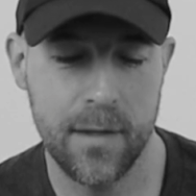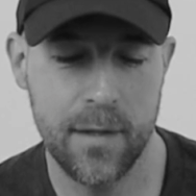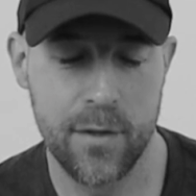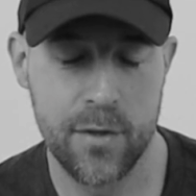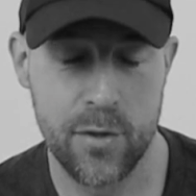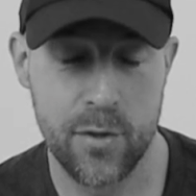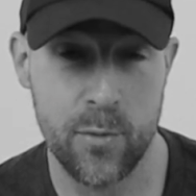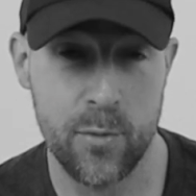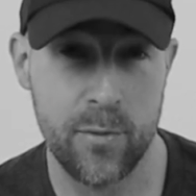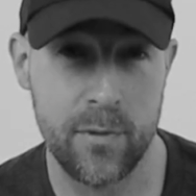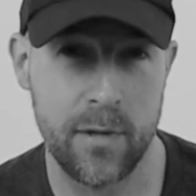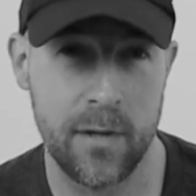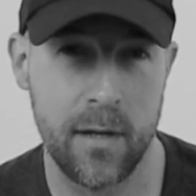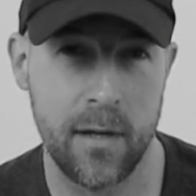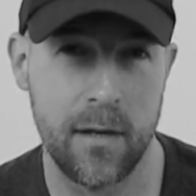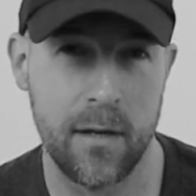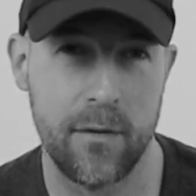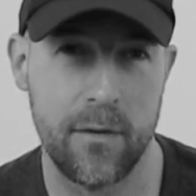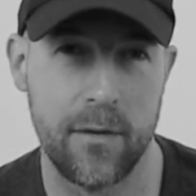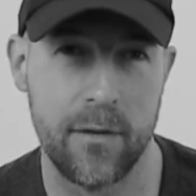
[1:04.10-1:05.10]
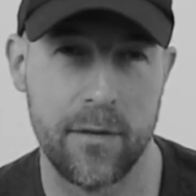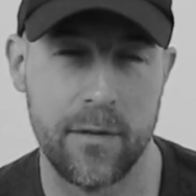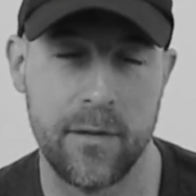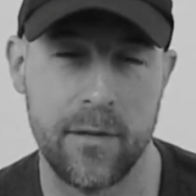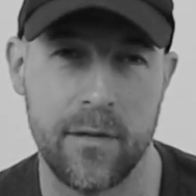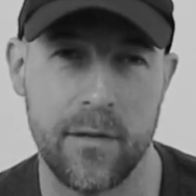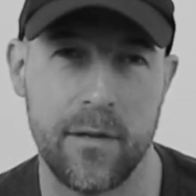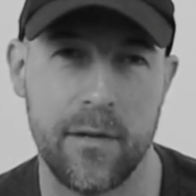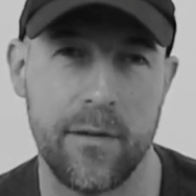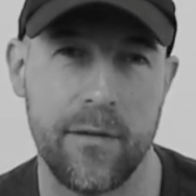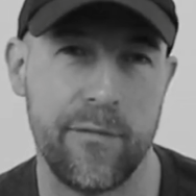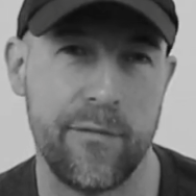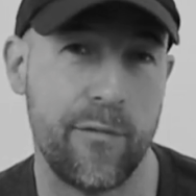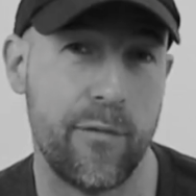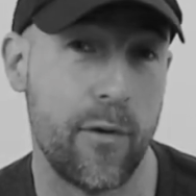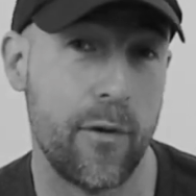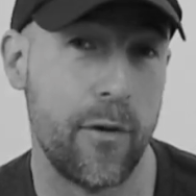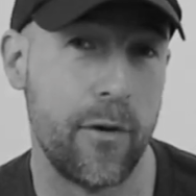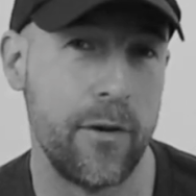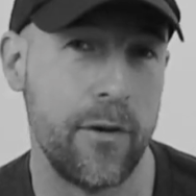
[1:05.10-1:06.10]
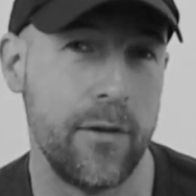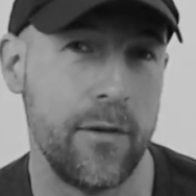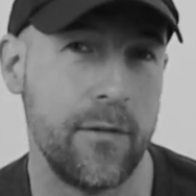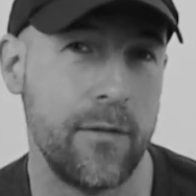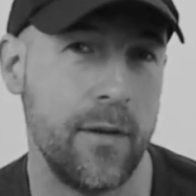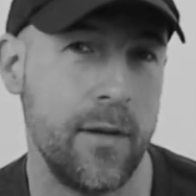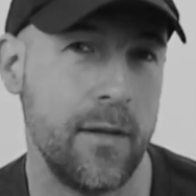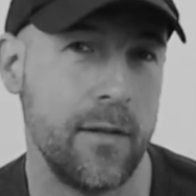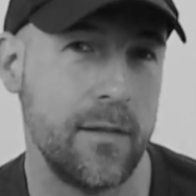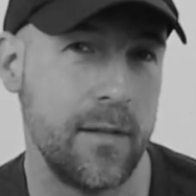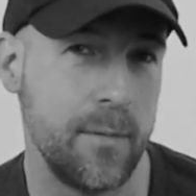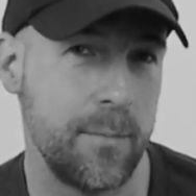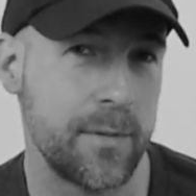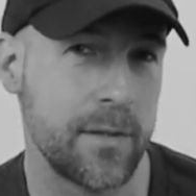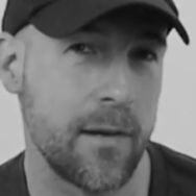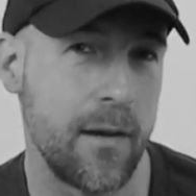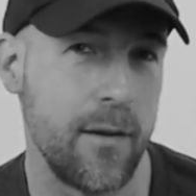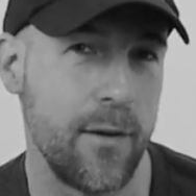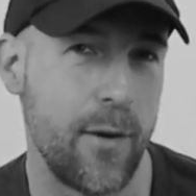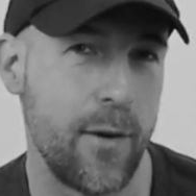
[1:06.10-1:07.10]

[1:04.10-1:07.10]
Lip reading: shooting on 4 deep sky